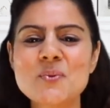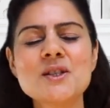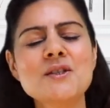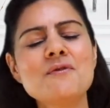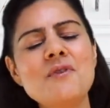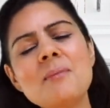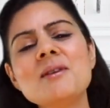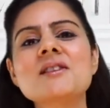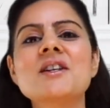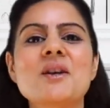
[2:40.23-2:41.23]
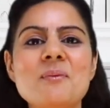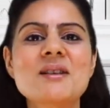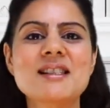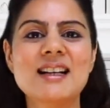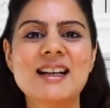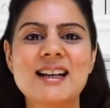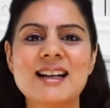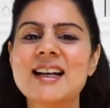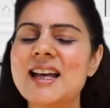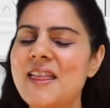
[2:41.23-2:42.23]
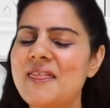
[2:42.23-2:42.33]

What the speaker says: was the famous garam masala.